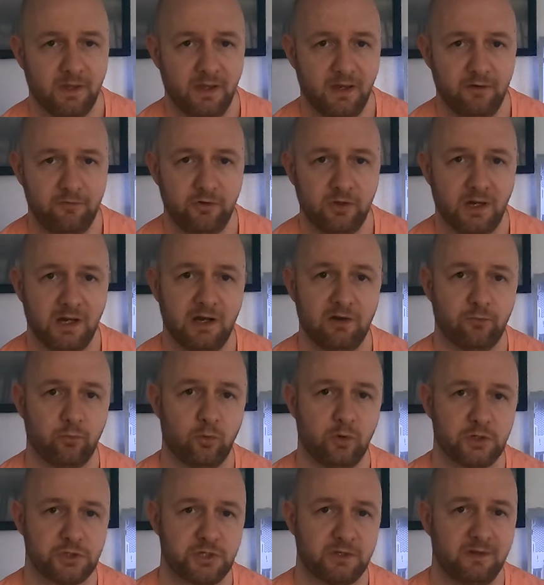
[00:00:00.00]
If you have
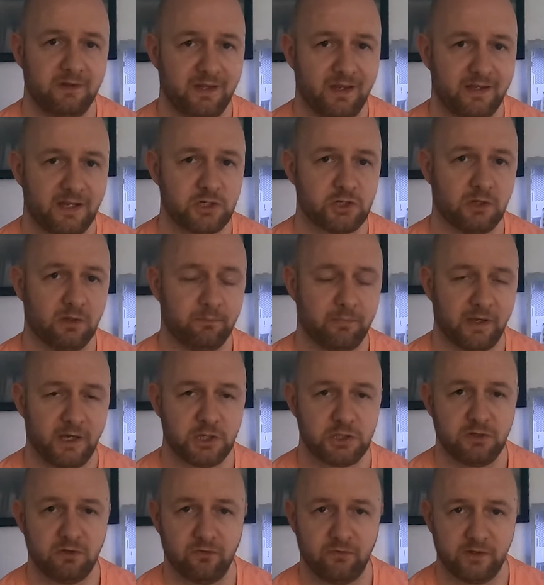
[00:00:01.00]
watched the initial
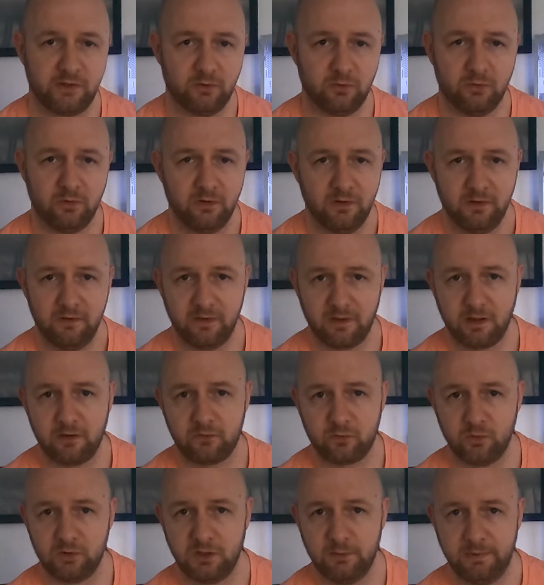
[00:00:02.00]
impressions video, there
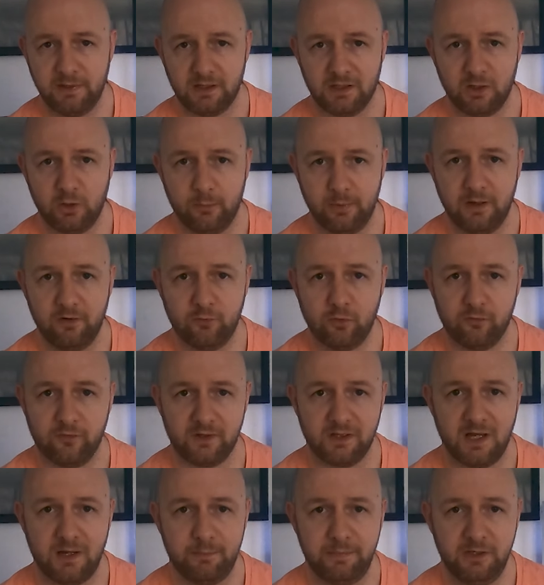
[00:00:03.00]
is going to be a little bit of
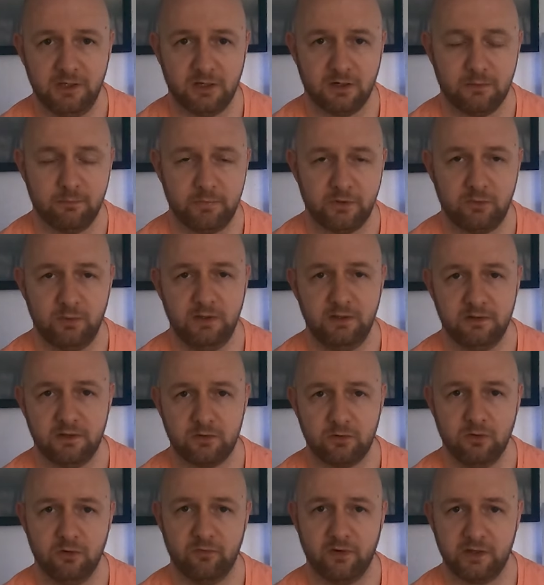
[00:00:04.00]
overlap here between the
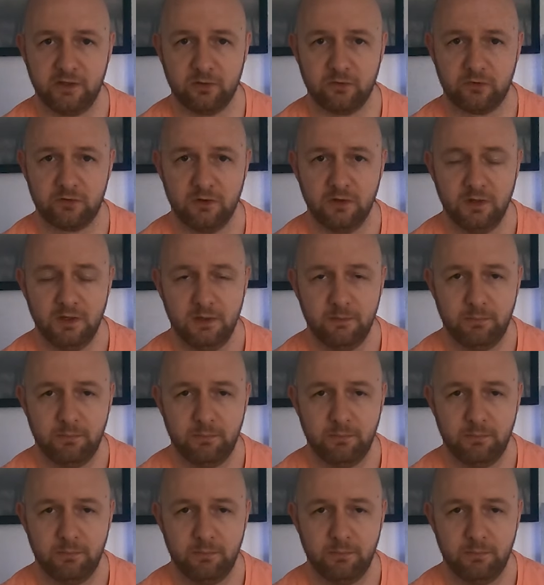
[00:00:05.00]
two videos,